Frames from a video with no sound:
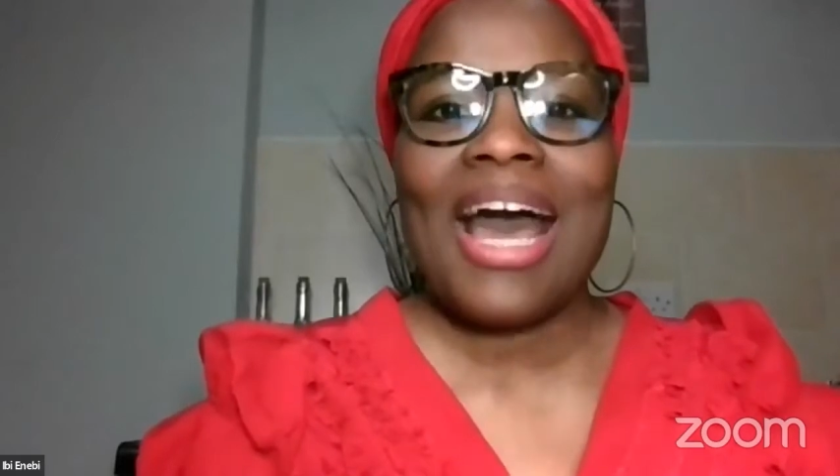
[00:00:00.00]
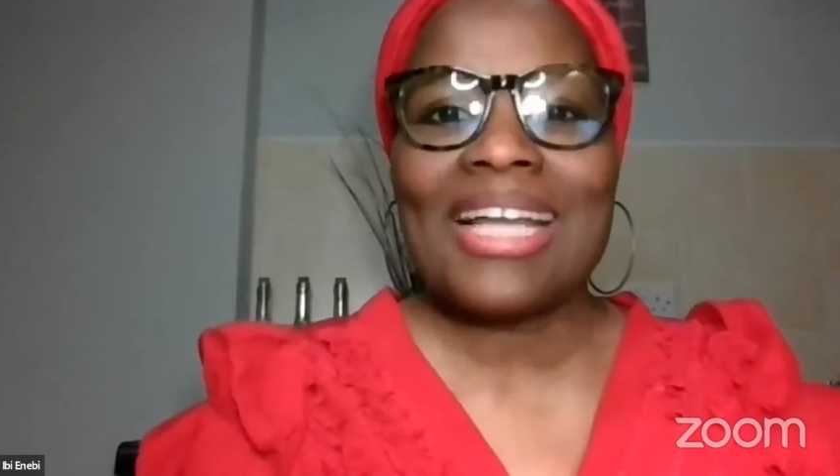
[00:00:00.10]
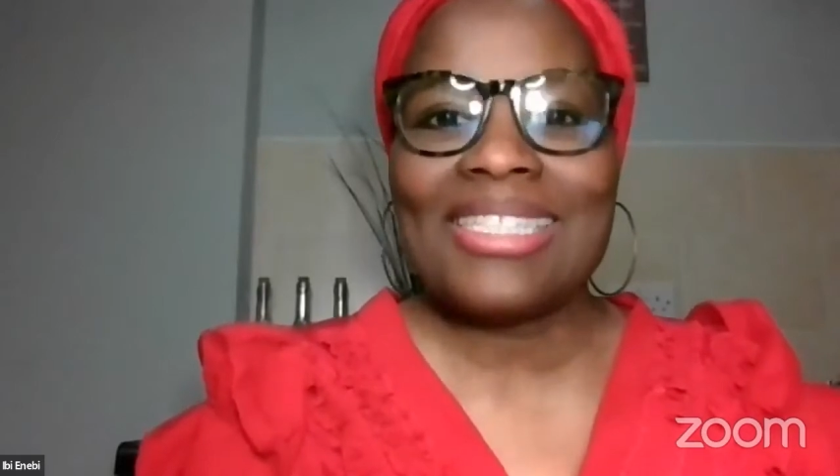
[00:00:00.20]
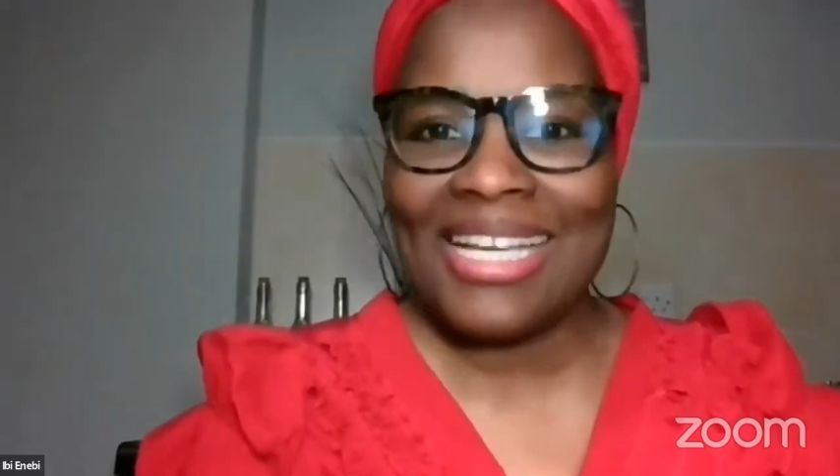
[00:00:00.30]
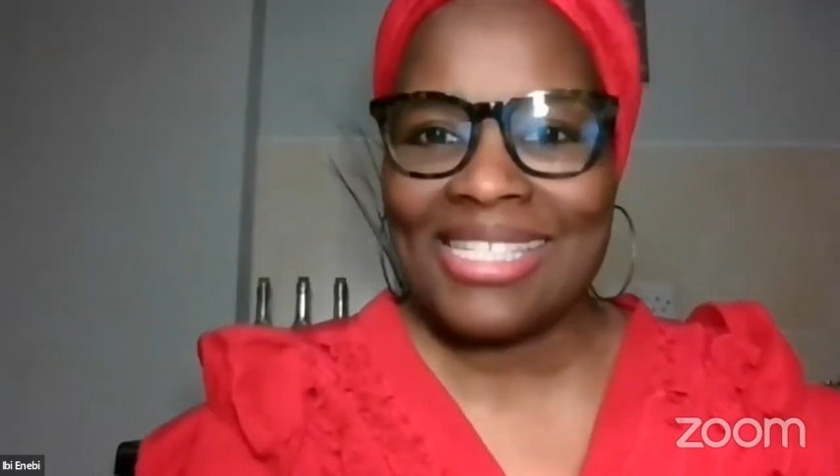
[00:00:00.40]

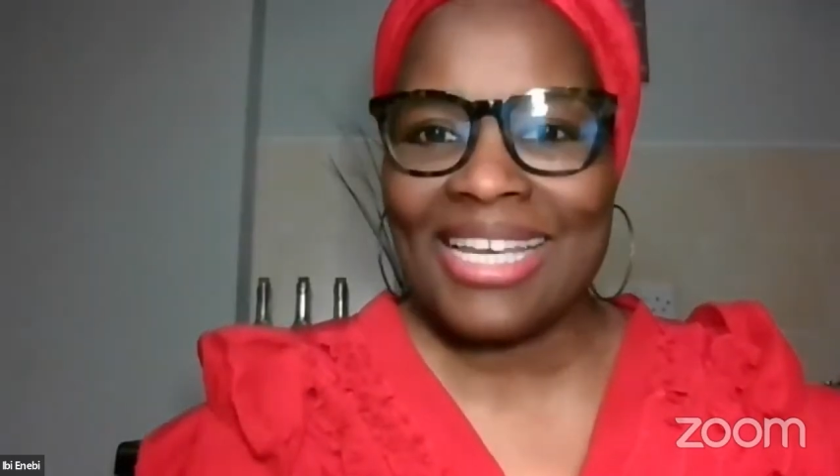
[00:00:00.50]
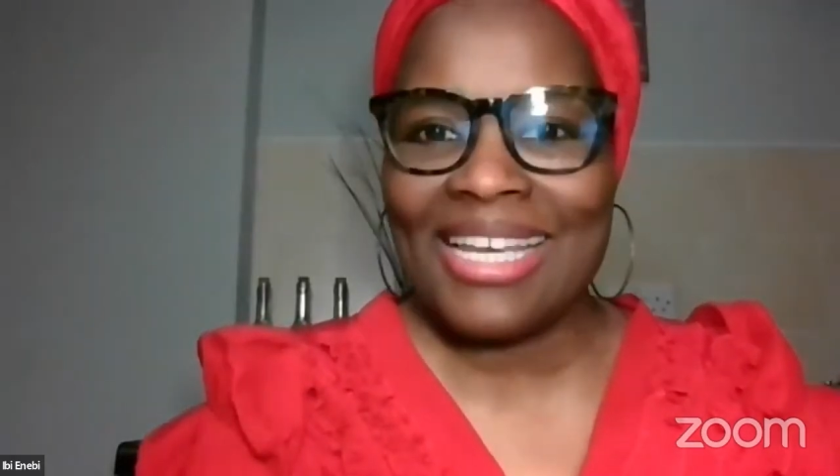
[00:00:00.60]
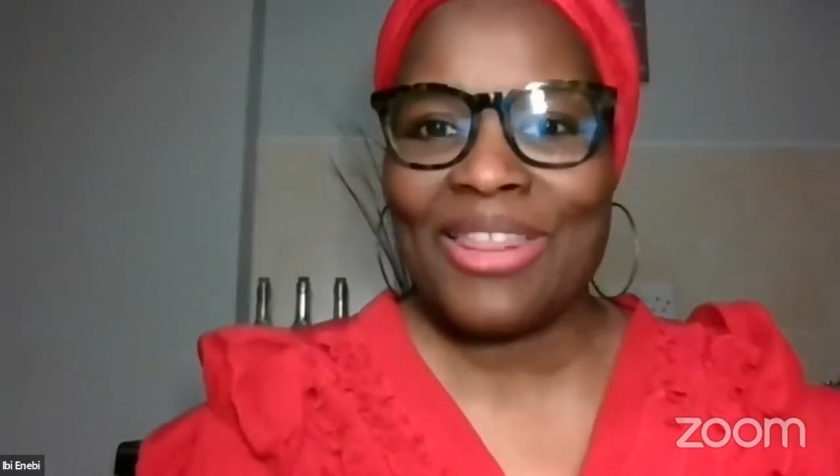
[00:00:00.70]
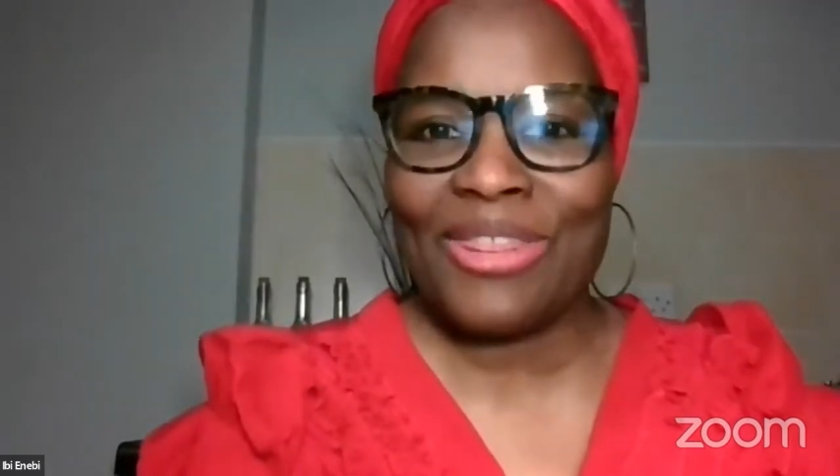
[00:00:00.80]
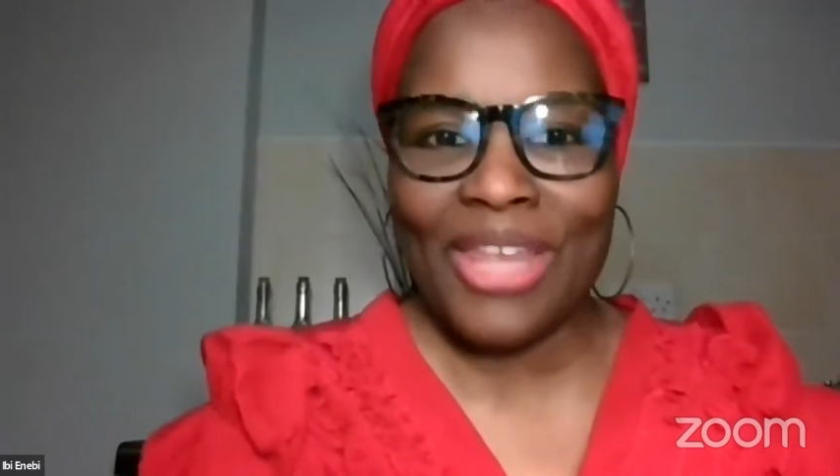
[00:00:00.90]

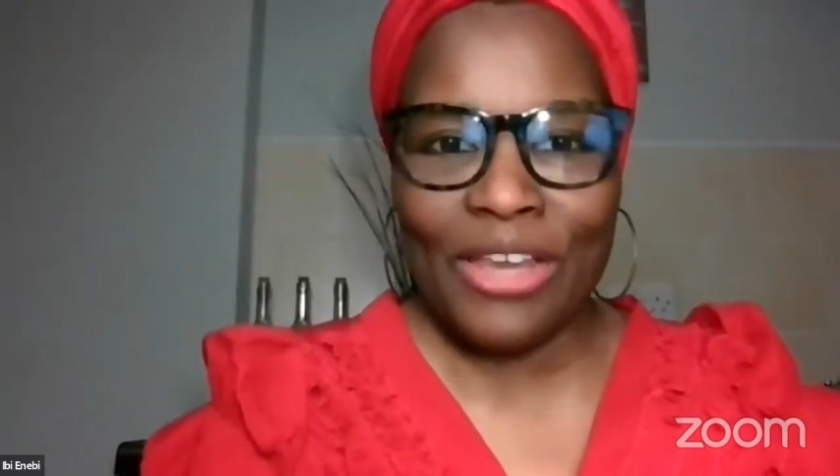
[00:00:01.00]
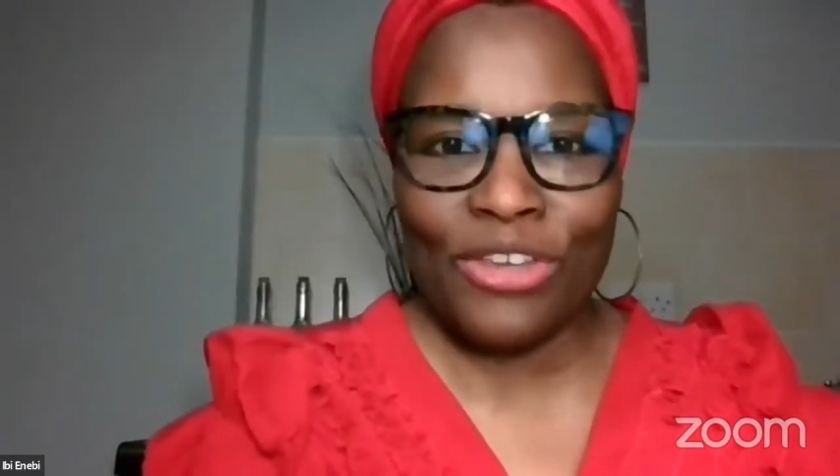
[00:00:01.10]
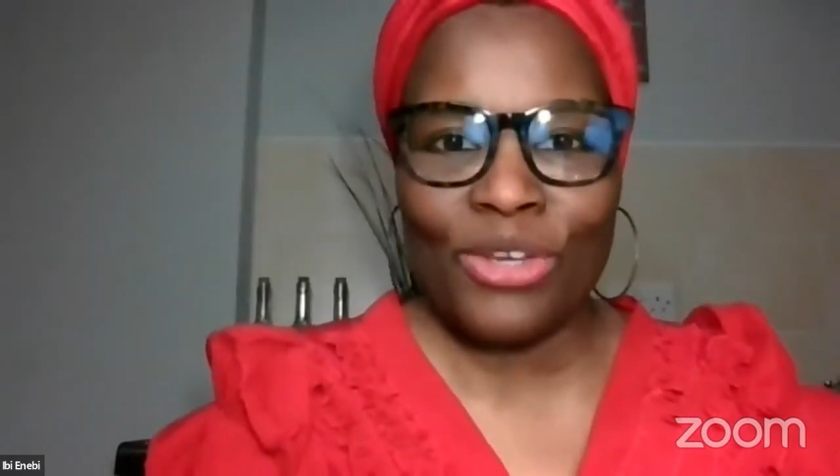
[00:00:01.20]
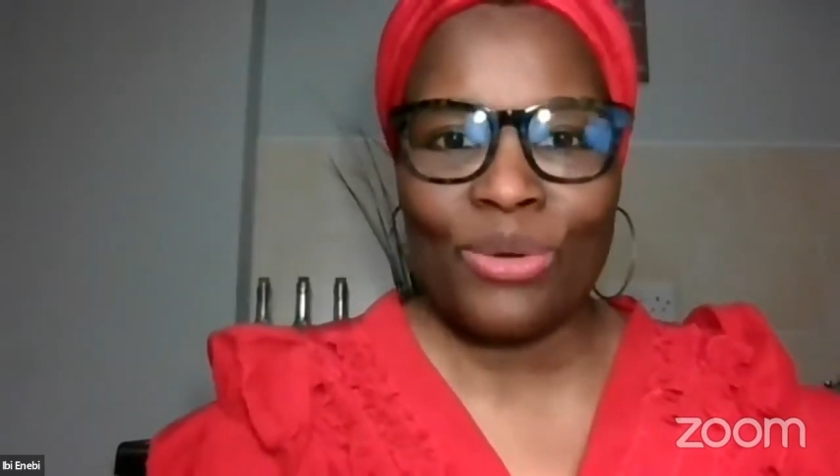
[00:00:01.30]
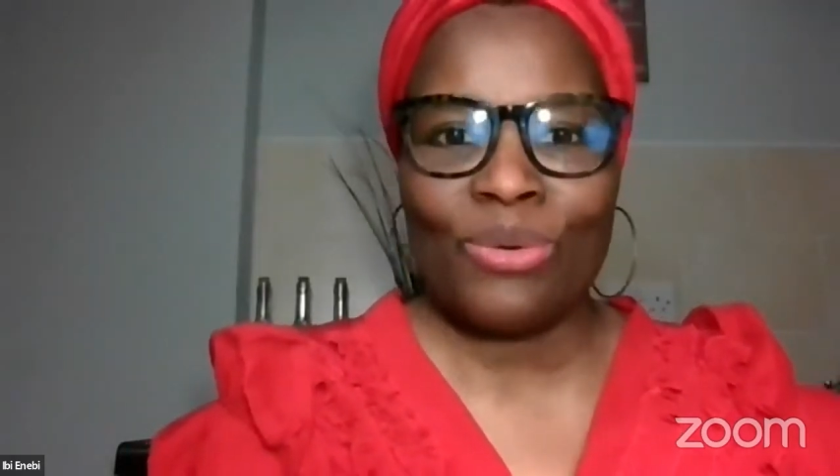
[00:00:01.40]
Adeze,
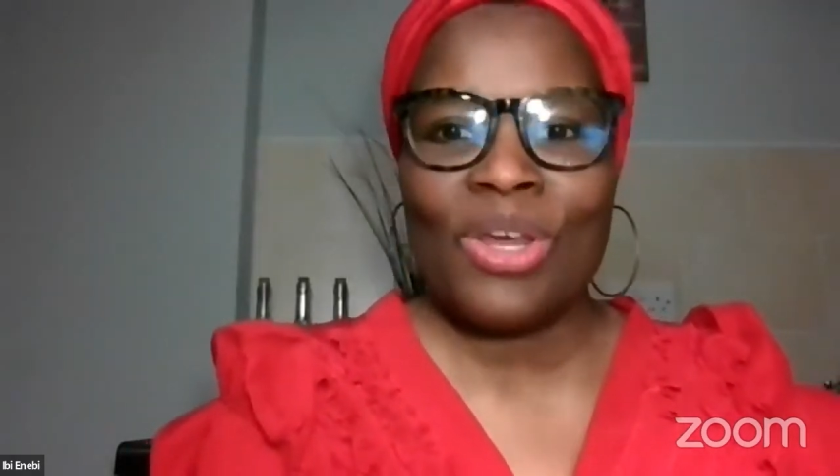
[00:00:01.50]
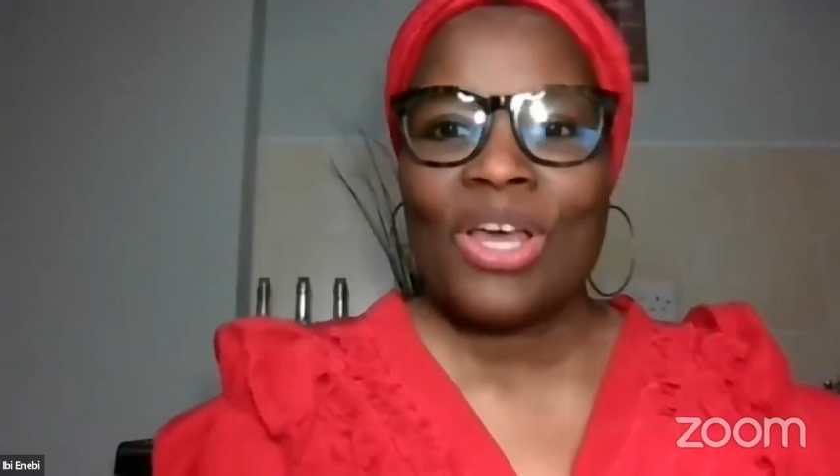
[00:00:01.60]
thank you.